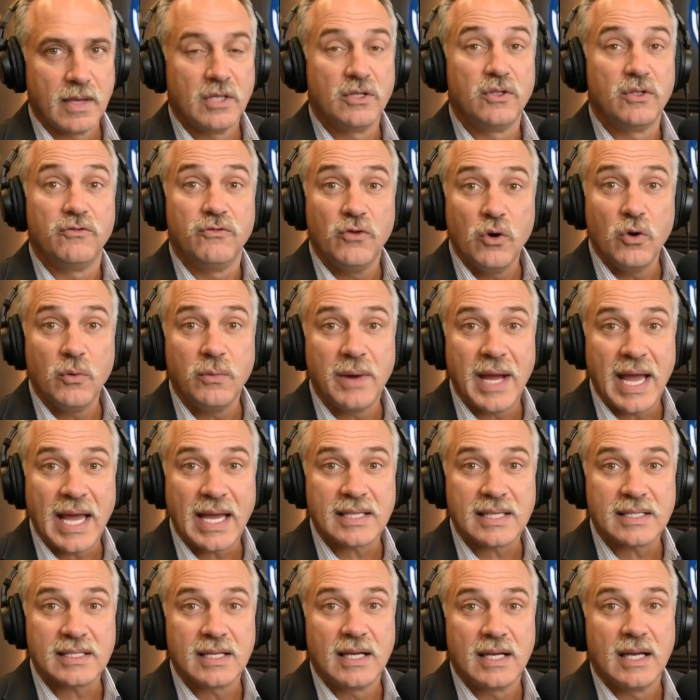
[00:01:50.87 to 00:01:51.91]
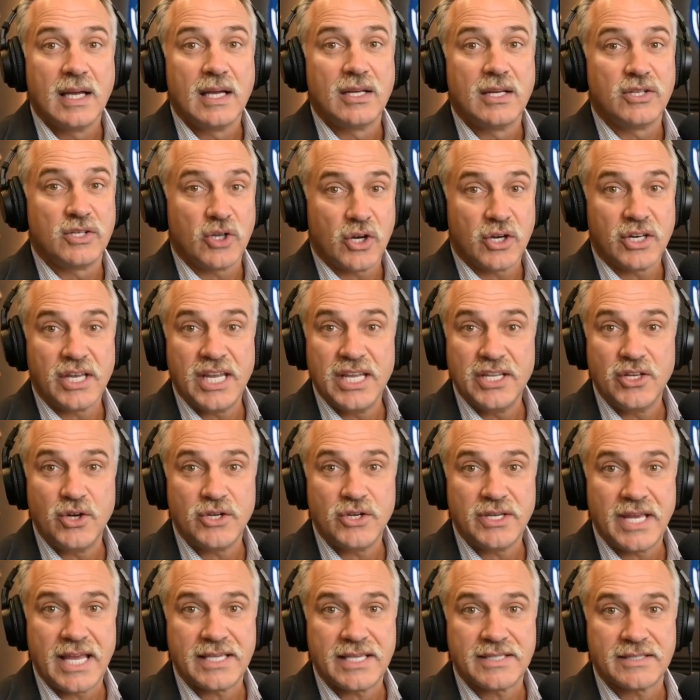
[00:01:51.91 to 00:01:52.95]
The fullbacks,
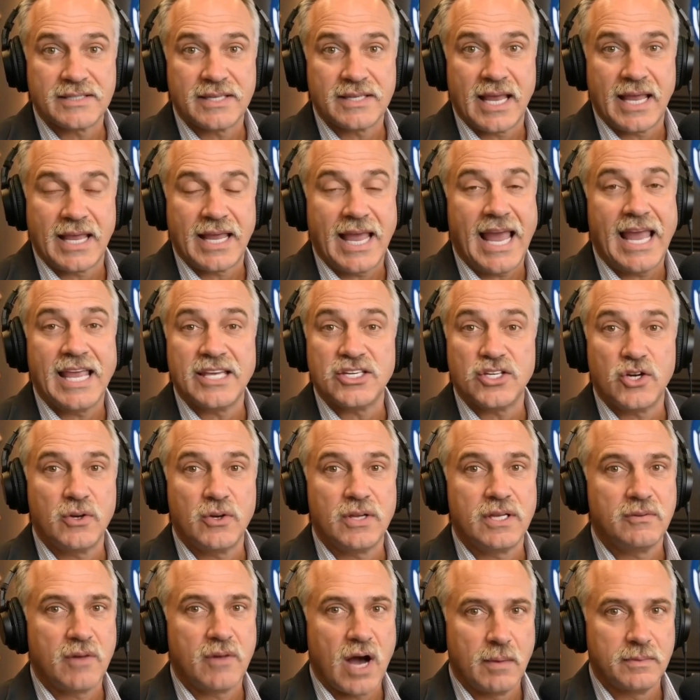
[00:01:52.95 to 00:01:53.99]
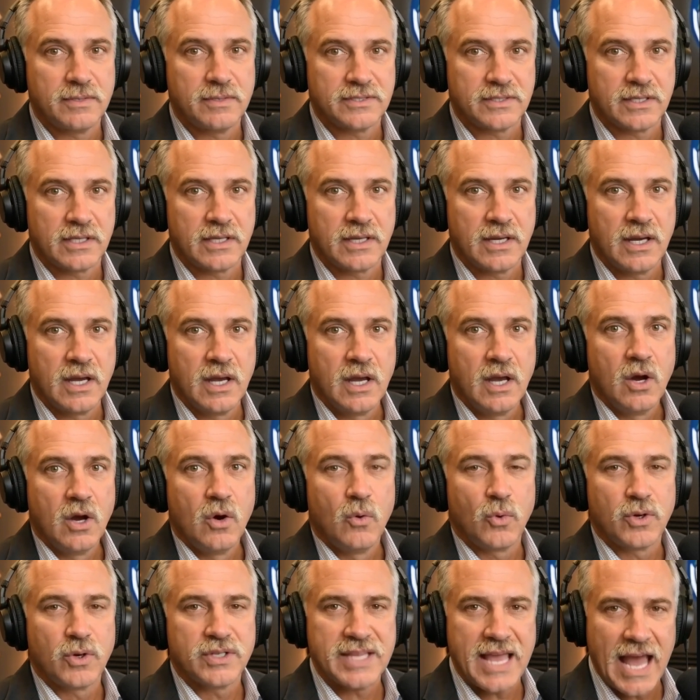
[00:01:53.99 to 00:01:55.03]
Serginho Dest and Anthony Robinson,
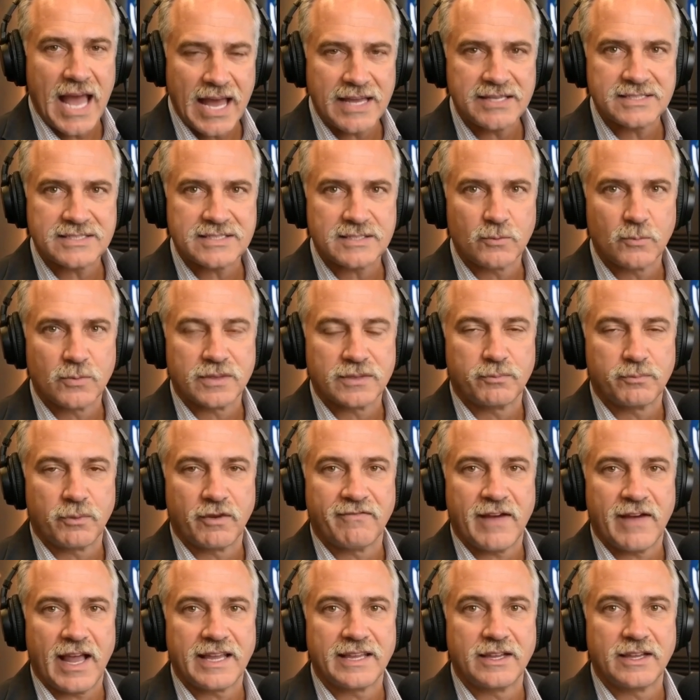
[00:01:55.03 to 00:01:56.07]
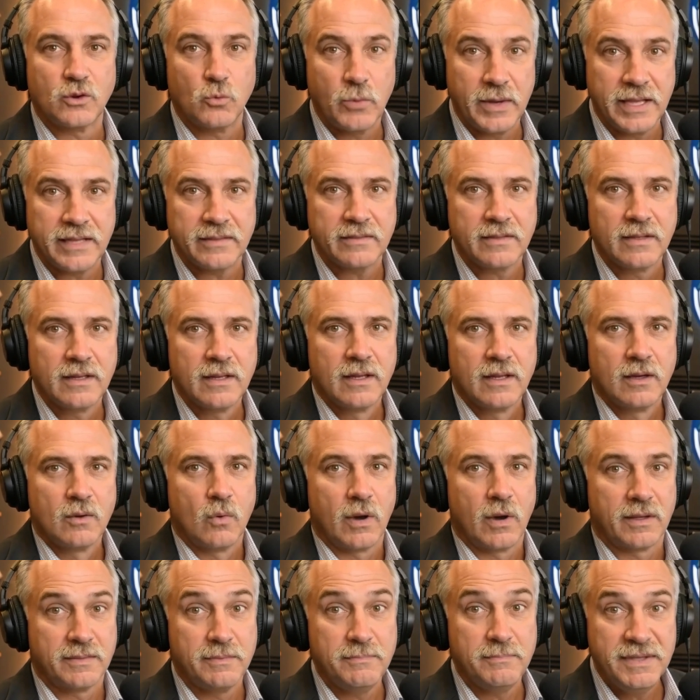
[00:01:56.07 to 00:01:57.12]
were tasked with providing width,
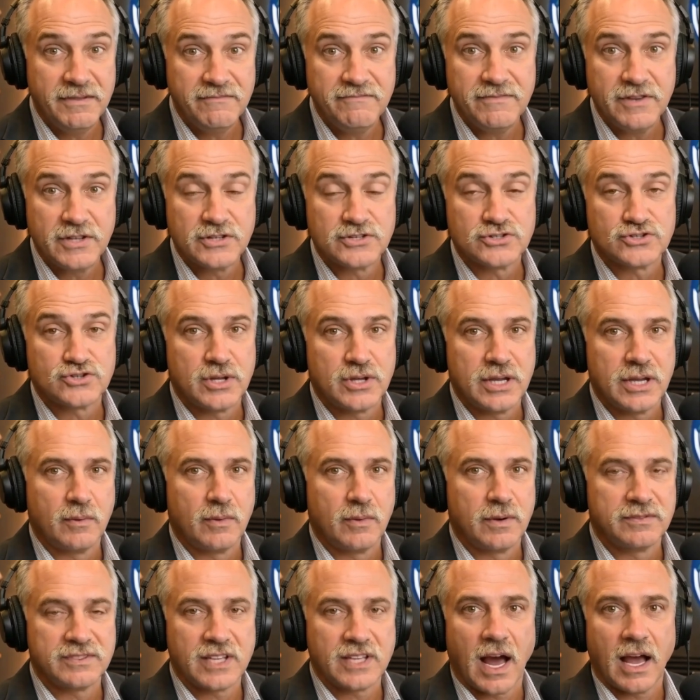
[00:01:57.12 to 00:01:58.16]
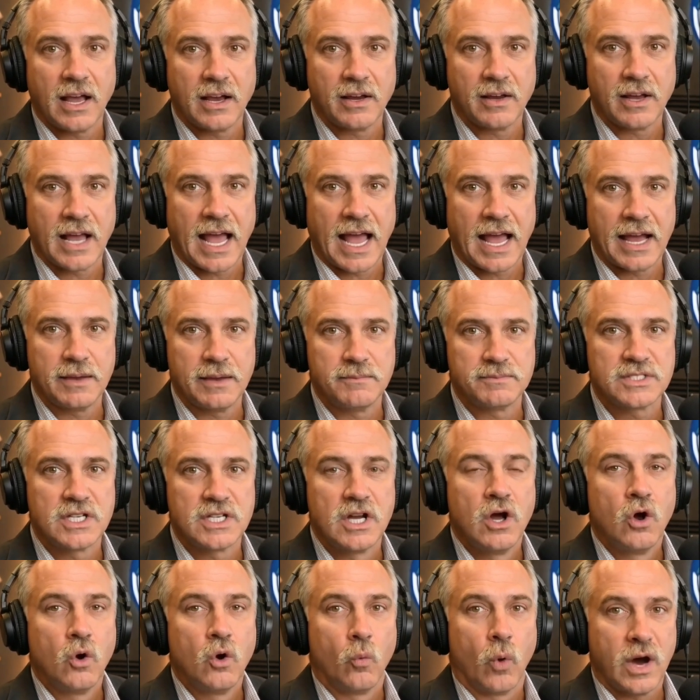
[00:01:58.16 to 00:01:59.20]
while the midfield trio of Tyler Adams,
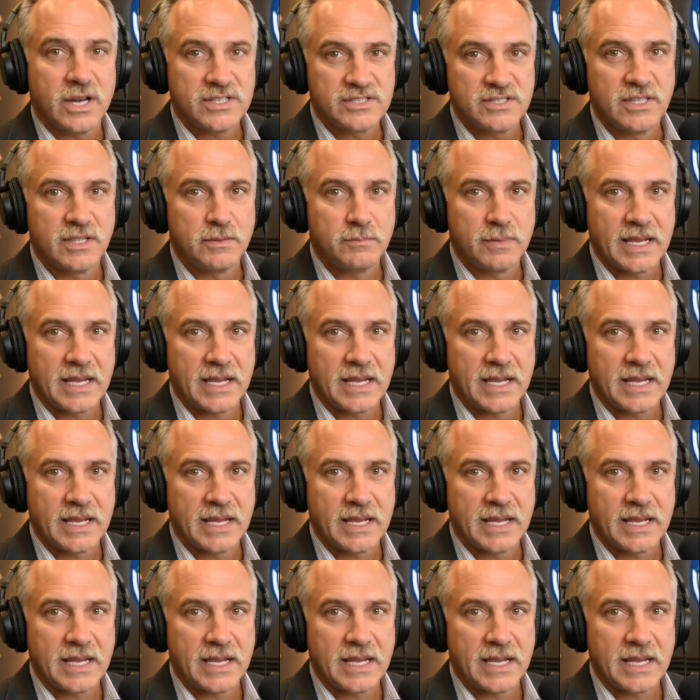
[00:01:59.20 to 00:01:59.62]
Weston